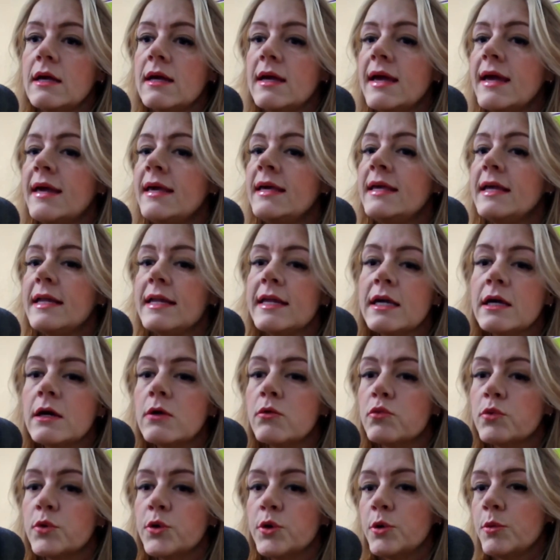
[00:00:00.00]
getting a
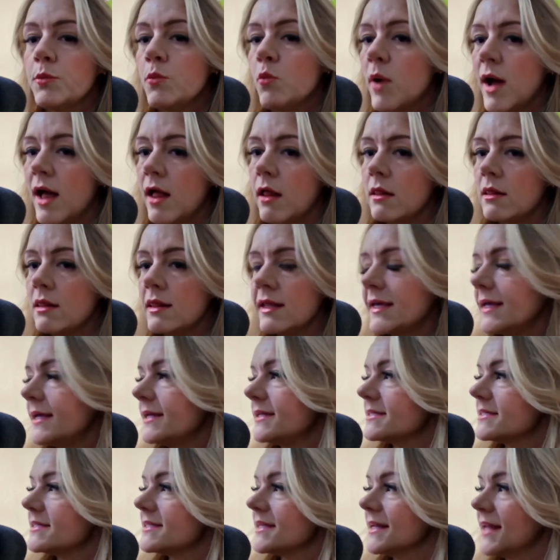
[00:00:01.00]
room well
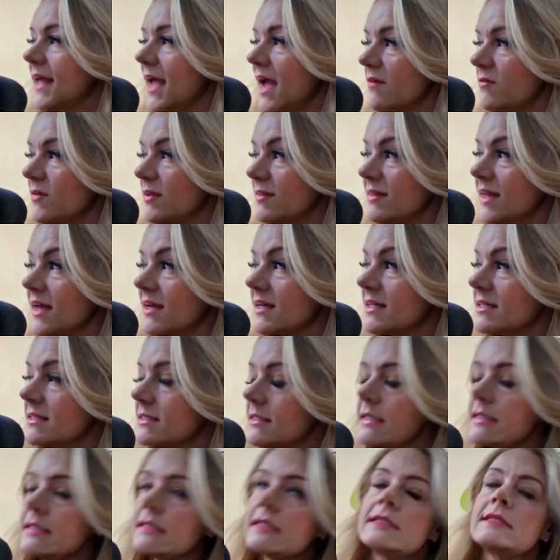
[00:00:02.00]
lit and having that
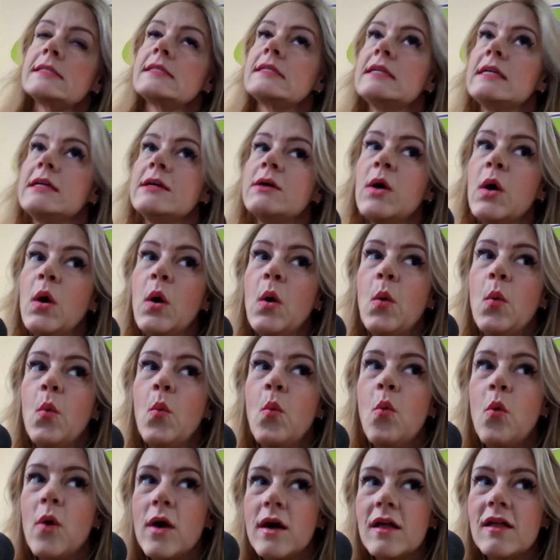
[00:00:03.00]
consistency
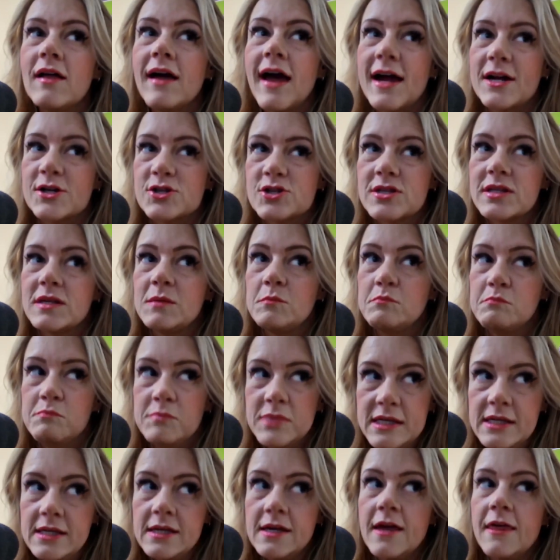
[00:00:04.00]
will actually
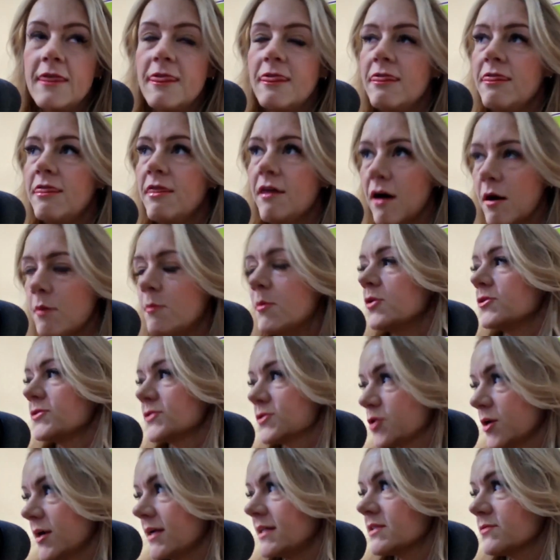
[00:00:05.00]
be the most
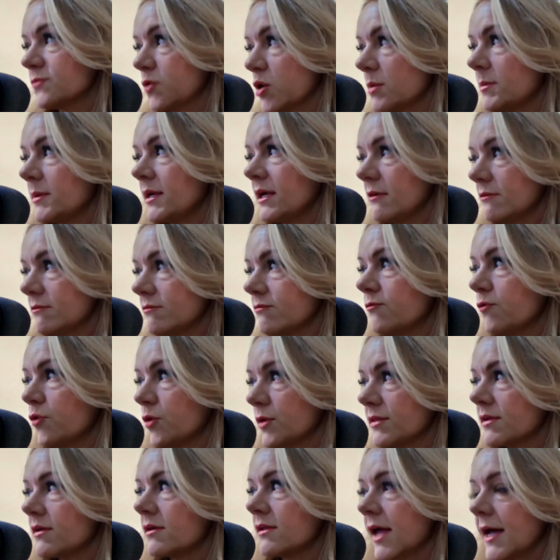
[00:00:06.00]
transforming for
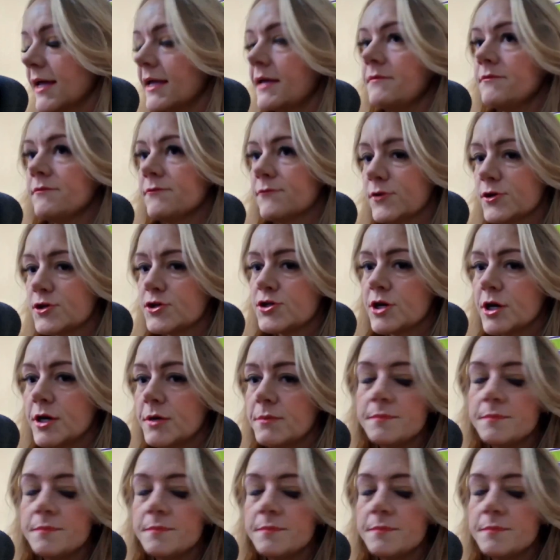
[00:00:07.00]
the client, for sure.